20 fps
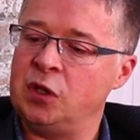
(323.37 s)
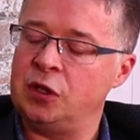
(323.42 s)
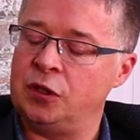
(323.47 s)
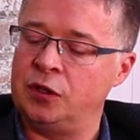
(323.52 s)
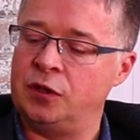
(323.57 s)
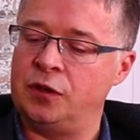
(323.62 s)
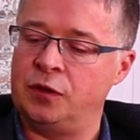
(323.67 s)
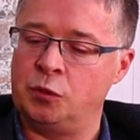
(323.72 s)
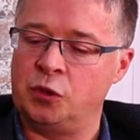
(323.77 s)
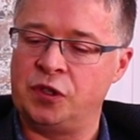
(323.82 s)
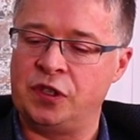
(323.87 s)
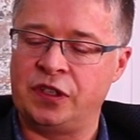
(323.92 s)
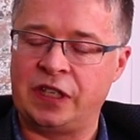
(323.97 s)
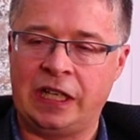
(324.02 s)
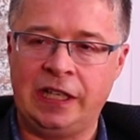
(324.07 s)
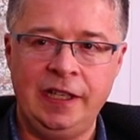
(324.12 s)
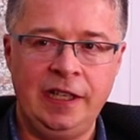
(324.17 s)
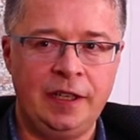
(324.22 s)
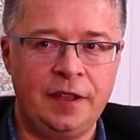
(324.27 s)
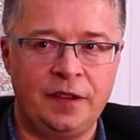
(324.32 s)
this,
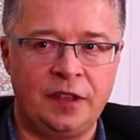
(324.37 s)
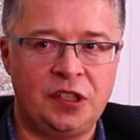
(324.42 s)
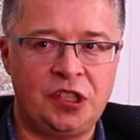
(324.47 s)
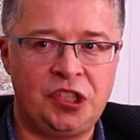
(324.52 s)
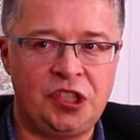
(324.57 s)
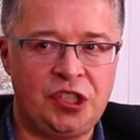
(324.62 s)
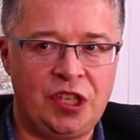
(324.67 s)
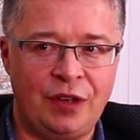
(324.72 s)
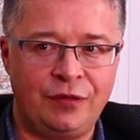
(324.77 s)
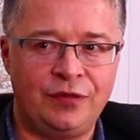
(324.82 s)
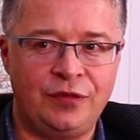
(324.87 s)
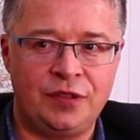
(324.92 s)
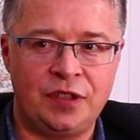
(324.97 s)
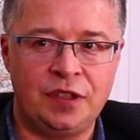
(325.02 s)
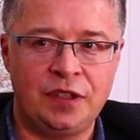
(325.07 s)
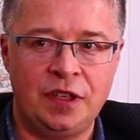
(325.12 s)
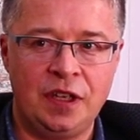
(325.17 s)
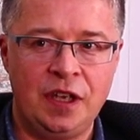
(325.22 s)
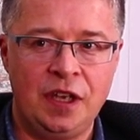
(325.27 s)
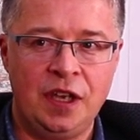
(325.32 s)
clearly the shift
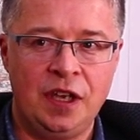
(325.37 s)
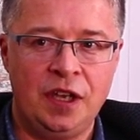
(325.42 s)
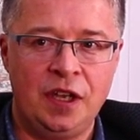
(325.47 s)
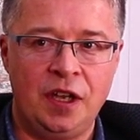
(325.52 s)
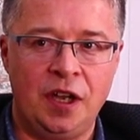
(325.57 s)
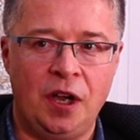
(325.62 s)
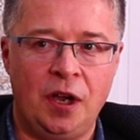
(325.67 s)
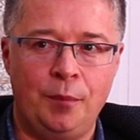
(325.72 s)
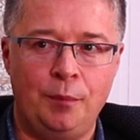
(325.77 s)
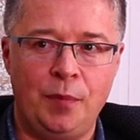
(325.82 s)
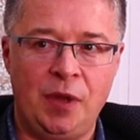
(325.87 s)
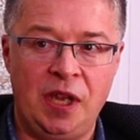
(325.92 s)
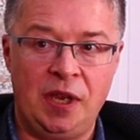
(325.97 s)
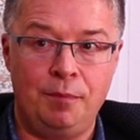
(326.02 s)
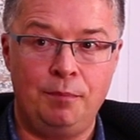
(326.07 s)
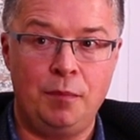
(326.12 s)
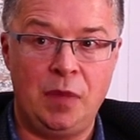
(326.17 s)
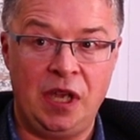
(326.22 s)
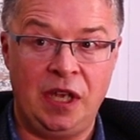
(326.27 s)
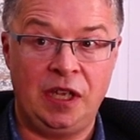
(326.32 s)
in
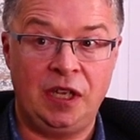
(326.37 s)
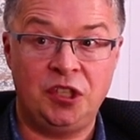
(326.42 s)
me.